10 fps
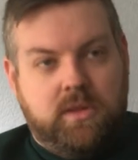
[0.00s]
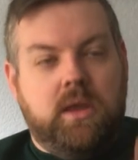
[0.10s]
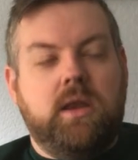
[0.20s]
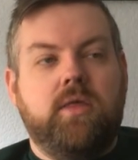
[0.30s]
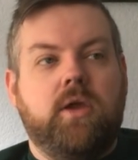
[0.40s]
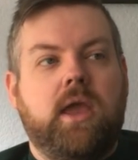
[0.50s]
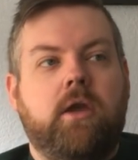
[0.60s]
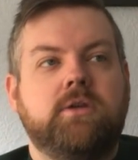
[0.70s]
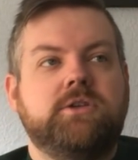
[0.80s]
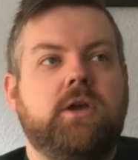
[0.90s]
another
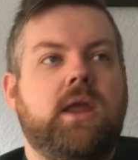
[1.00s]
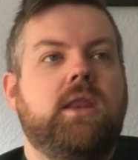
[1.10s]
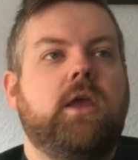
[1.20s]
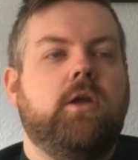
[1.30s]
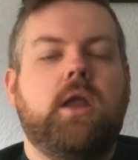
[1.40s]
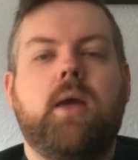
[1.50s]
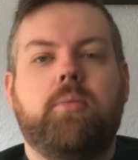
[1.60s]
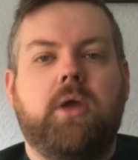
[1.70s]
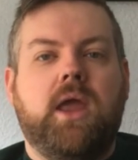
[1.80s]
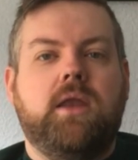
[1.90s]
character in there, not
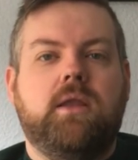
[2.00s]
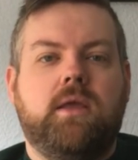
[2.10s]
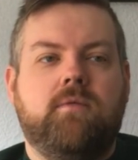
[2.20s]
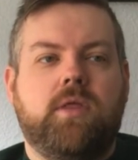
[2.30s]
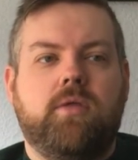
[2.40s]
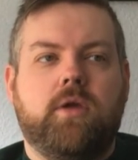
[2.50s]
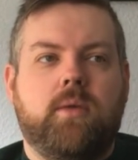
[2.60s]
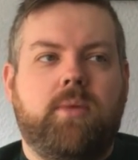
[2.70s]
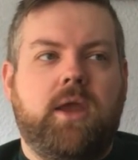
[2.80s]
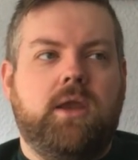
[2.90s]
Bran, even though they're
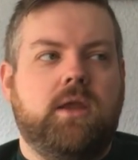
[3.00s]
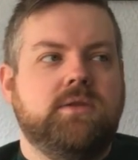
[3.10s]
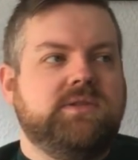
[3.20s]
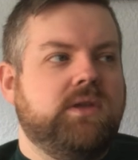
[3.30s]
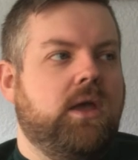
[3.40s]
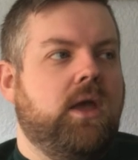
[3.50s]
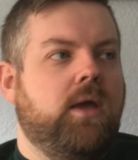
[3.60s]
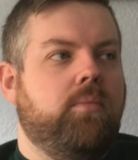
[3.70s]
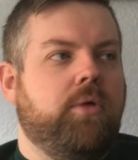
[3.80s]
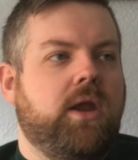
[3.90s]
companions.
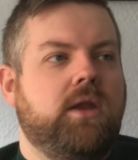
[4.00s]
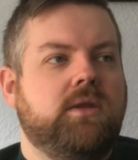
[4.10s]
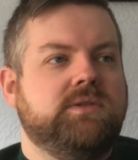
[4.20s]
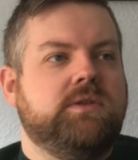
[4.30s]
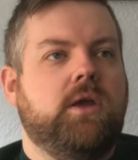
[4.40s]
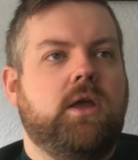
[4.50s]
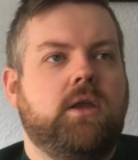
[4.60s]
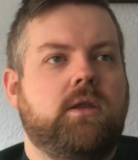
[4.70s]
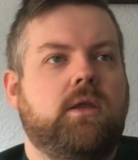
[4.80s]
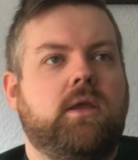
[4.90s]
Bran is
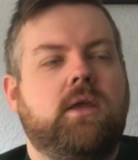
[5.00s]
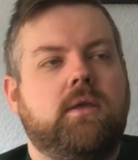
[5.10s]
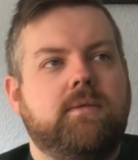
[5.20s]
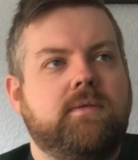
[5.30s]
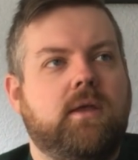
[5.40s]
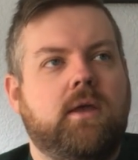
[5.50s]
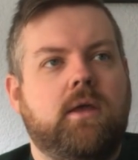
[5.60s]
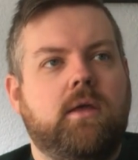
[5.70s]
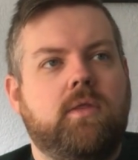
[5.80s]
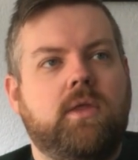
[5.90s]
not his.
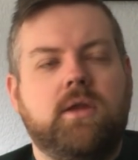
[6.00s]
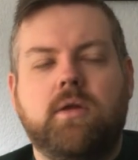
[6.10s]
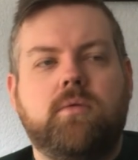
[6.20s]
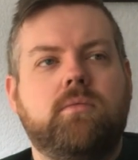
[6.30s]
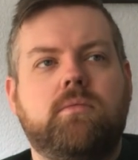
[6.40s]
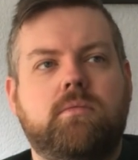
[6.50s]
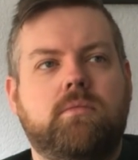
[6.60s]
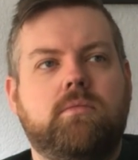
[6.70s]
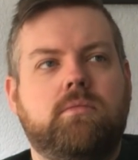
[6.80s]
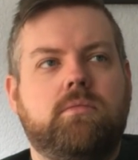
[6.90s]
They're
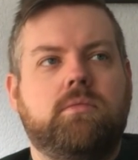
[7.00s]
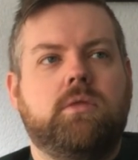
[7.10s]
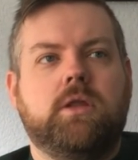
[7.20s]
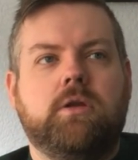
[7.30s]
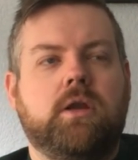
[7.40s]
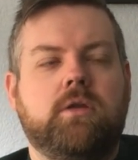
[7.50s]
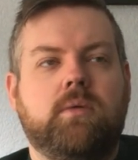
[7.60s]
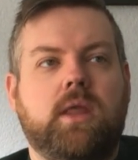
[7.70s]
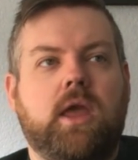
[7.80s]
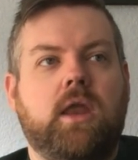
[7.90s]
not
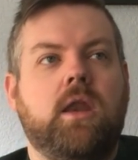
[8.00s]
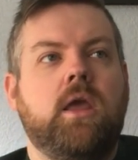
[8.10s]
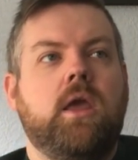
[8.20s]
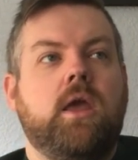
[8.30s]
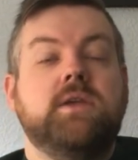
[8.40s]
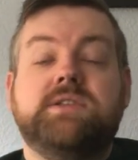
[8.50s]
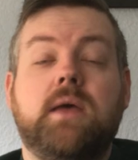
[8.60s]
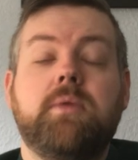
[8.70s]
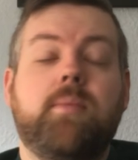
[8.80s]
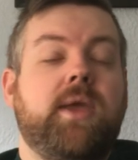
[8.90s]
doing that.
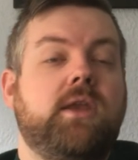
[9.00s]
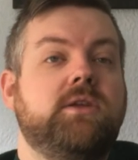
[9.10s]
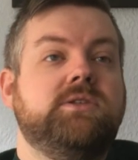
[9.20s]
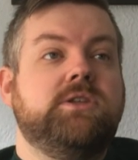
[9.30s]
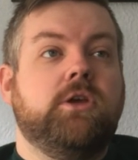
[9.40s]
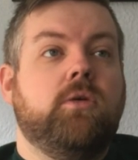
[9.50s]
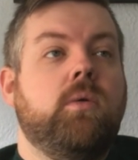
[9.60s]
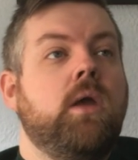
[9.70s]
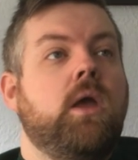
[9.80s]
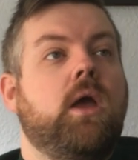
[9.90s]
Some companions do,
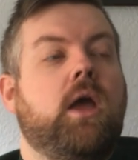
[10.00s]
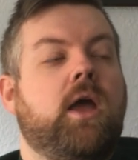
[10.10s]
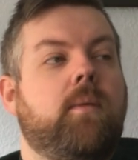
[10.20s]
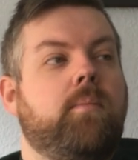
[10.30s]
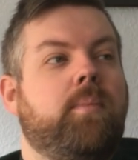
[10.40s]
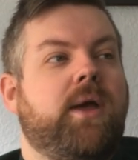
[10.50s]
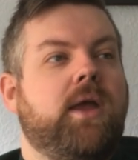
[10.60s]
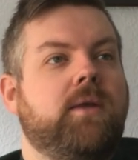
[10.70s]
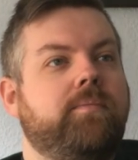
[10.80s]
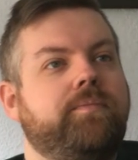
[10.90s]

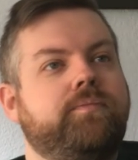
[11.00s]
but